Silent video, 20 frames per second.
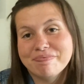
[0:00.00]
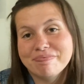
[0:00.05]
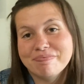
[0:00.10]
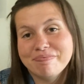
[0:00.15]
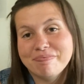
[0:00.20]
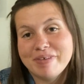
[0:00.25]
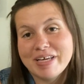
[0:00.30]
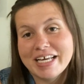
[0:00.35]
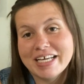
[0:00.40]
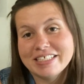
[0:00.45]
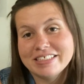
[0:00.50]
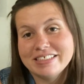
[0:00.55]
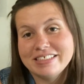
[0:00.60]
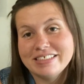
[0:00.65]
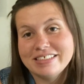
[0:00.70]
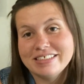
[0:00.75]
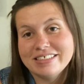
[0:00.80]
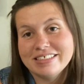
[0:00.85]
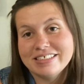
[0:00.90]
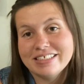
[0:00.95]

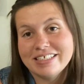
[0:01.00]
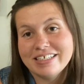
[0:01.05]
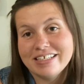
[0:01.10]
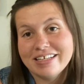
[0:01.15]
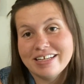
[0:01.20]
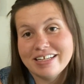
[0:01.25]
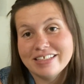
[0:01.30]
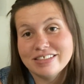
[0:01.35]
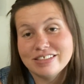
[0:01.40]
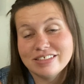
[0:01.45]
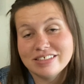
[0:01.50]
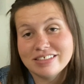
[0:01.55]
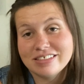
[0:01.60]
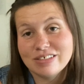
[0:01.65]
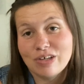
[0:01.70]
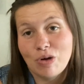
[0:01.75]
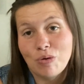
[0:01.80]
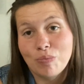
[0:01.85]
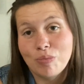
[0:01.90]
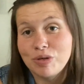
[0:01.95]
because it's
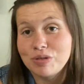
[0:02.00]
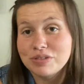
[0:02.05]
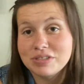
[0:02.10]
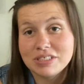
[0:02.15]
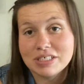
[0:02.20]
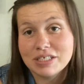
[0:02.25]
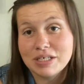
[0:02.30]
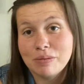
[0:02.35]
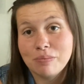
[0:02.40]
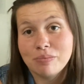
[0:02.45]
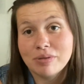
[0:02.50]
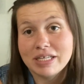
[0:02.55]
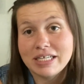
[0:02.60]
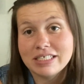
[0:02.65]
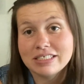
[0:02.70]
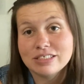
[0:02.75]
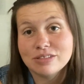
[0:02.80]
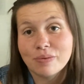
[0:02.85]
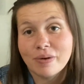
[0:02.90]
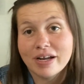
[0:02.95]
almost a
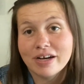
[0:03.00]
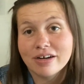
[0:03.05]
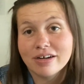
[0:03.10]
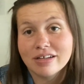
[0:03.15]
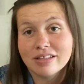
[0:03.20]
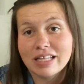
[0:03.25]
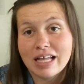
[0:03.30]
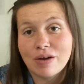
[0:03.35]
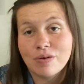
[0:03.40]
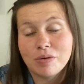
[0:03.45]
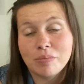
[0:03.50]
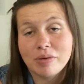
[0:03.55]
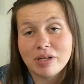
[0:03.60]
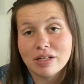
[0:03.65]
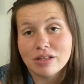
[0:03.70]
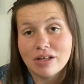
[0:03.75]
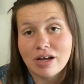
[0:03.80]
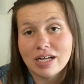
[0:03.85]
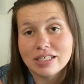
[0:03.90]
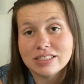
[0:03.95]
complete sweater, and that would be a
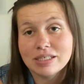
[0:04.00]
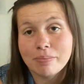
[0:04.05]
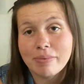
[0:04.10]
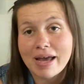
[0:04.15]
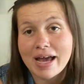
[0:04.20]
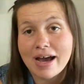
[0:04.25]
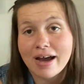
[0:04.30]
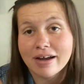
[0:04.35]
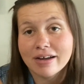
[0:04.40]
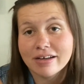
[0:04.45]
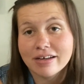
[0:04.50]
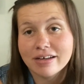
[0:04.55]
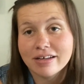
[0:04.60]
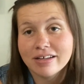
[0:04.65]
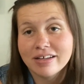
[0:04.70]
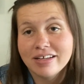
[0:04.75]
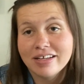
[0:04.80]
lot to pack.